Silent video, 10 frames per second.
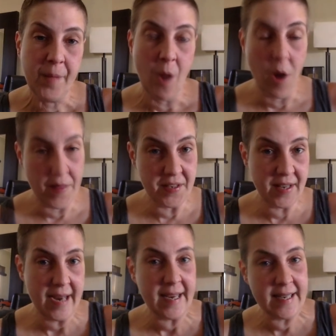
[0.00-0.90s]
On the
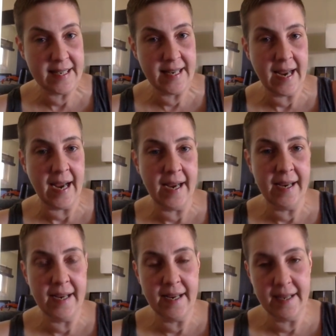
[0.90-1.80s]
second
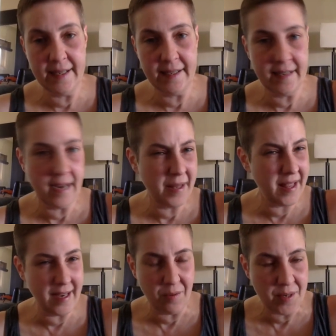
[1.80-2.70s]
day, in I
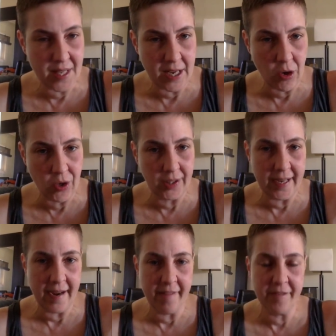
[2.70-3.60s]
think it was the
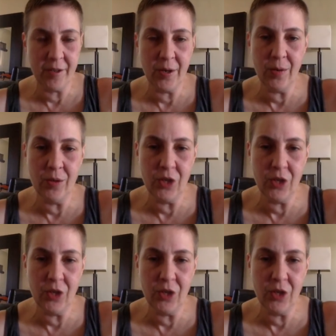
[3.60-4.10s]
early afternoon,